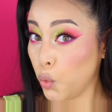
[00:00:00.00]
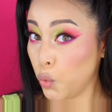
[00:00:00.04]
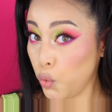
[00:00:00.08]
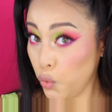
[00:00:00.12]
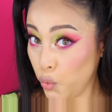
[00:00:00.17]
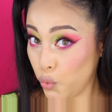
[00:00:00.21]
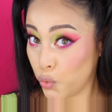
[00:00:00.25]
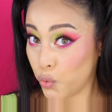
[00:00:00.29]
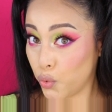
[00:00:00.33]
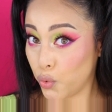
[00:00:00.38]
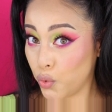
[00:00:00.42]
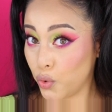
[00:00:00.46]

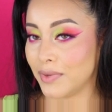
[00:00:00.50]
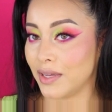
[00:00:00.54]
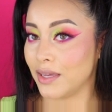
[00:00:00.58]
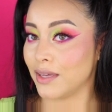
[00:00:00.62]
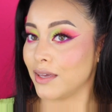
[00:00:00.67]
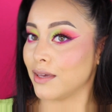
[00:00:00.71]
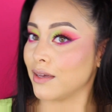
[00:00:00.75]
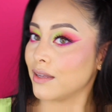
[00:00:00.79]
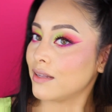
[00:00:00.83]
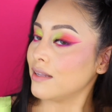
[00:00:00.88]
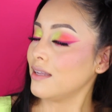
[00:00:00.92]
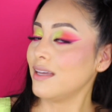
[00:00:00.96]
Oh my
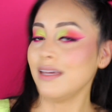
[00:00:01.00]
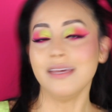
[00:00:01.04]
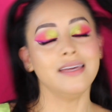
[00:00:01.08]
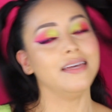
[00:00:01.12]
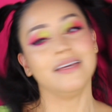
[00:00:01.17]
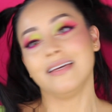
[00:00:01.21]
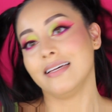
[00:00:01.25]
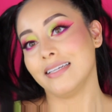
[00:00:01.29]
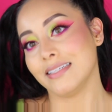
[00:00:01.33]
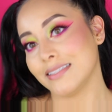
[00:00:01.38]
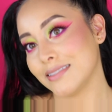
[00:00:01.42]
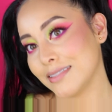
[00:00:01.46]

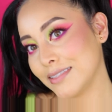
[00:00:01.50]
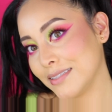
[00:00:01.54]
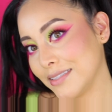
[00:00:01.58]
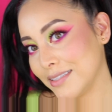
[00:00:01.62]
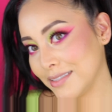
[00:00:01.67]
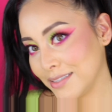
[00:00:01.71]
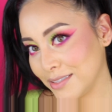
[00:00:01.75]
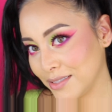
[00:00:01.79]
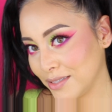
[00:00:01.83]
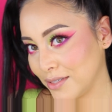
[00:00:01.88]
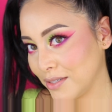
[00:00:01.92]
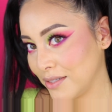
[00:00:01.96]
goodness.
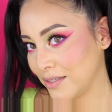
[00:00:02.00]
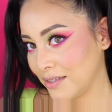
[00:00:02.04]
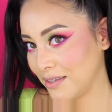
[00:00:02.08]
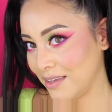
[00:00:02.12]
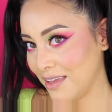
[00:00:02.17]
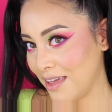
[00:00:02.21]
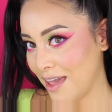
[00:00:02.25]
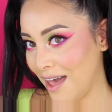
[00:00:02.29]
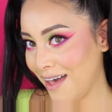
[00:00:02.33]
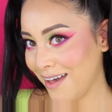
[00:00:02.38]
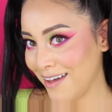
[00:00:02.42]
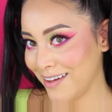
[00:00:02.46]

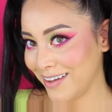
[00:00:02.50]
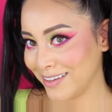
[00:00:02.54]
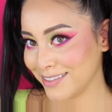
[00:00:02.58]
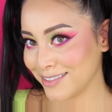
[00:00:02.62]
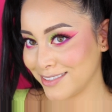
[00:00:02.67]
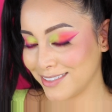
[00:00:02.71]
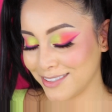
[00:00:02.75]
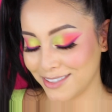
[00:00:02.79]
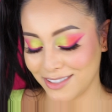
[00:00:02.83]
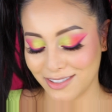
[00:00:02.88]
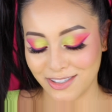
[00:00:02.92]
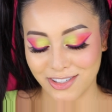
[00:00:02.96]

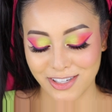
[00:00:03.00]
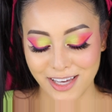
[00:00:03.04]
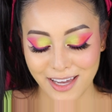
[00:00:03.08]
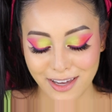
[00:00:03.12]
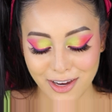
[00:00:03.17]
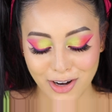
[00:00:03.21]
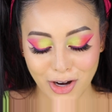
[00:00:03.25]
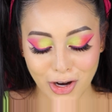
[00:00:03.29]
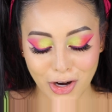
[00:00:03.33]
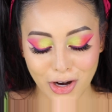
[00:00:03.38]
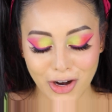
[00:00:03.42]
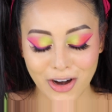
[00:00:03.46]
Yes,
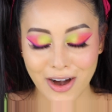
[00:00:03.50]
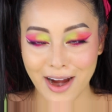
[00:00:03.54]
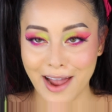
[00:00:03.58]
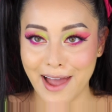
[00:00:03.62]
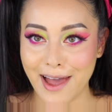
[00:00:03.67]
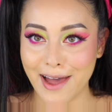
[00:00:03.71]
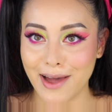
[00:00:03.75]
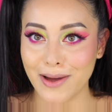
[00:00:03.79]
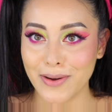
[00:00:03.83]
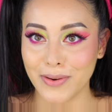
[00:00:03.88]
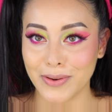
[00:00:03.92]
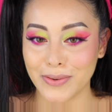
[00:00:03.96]
check her
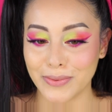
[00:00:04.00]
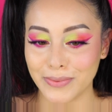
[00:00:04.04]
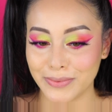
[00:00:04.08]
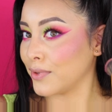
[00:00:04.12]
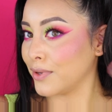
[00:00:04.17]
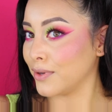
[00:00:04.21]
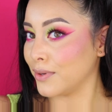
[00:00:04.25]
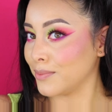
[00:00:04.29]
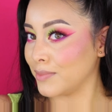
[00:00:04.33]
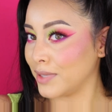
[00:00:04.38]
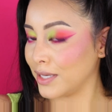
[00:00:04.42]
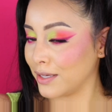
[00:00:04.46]
out.
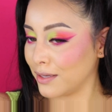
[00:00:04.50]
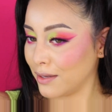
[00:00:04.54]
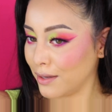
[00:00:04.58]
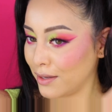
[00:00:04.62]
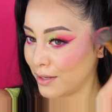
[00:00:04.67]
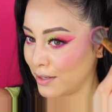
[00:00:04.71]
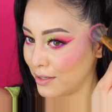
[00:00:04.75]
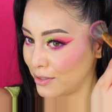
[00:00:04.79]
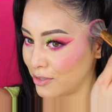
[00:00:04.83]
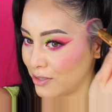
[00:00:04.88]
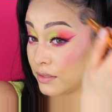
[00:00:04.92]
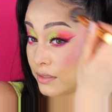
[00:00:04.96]
Oh my
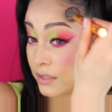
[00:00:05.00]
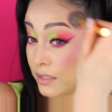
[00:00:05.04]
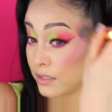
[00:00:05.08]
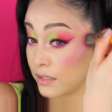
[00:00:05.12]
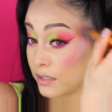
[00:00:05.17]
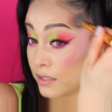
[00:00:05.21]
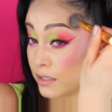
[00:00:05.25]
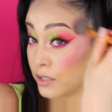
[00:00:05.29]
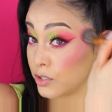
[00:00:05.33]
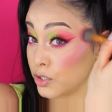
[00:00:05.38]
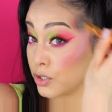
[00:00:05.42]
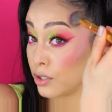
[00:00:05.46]
gosh,
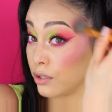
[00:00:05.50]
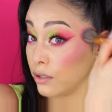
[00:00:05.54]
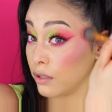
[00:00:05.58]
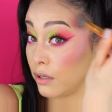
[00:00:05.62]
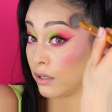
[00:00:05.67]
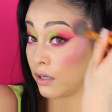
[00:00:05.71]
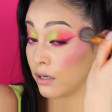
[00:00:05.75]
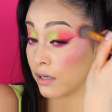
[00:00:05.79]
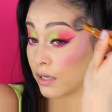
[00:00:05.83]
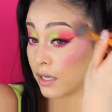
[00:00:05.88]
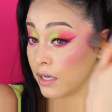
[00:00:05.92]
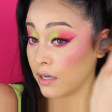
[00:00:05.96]
this is a
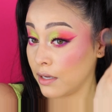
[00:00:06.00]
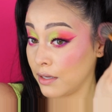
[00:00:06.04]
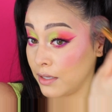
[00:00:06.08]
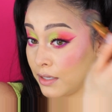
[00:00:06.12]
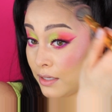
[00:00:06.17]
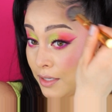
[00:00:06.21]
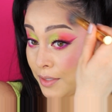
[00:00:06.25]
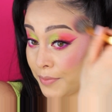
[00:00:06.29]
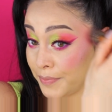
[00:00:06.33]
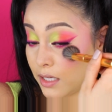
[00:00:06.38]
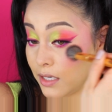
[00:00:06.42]
look, honey.